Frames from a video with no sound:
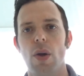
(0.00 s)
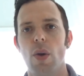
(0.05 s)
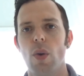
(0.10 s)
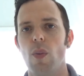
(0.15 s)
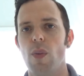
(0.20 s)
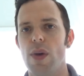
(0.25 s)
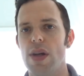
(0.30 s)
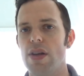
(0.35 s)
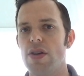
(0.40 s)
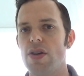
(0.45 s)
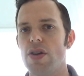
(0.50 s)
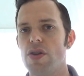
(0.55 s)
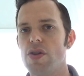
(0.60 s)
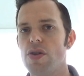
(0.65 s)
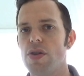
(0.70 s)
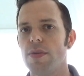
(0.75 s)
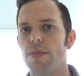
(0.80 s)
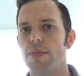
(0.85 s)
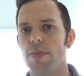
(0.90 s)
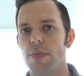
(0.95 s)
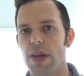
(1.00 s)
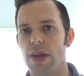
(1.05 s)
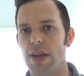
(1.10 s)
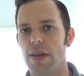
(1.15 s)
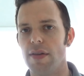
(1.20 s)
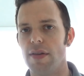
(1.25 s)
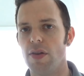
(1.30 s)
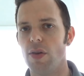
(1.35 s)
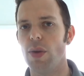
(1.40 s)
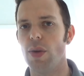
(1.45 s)
which
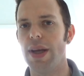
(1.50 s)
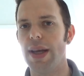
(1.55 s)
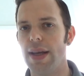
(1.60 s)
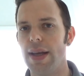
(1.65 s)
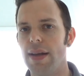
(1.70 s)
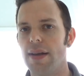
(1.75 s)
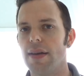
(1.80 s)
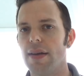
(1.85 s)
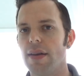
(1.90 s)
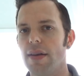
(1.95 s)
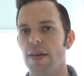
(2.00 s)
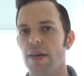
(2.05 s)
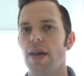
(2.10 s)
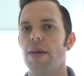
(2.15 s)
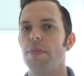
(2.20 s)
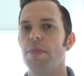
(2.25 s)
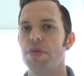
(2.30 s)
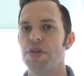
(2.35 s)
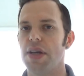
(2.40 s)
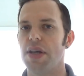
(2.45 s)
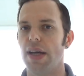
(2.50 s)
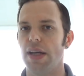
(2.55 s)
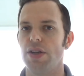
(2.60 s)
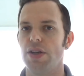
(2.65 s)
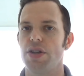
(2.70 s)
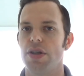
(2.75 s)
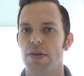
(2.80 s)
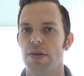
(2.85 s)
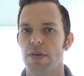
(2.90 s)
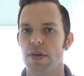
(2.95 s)
means you need that
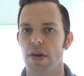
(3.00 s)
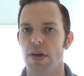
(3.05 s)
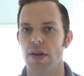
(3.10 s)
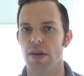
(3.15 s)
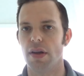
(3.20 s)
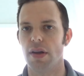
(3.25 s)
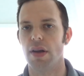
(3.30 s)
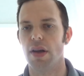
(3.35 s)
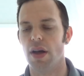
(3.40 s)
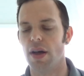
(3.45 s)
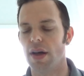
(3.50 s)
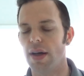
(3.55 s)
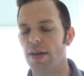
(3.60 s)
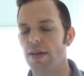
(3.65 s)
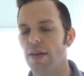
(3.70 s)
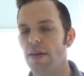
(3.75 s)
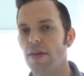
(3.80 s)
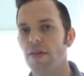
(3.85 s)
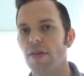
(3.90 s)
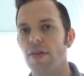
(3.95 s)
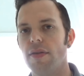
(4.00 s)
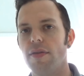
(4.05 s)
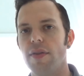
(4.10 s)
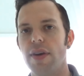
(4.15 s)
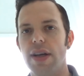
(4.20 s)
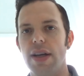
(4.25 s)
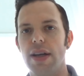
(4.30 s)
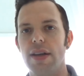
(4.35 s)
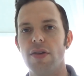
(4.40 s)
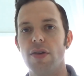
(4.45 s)
protection and the glide to
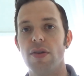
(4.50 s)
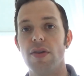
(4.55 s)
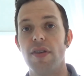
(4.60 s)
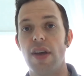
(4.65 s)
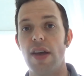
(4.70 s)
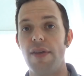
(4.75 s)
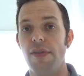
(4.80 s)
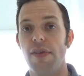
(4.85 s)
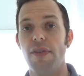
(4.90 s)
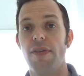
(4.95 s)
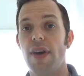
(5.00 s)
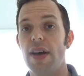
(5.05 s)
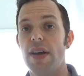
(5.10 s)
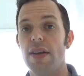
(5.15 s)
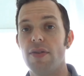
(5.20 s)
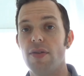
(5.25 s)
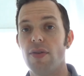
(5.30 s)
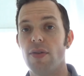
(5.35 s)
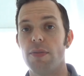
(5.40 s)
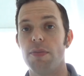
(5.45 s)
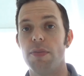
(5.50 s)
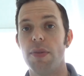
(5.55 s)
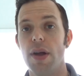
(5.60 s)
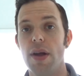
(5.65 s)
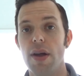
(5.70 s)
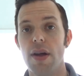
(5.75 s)
really sort of save your face from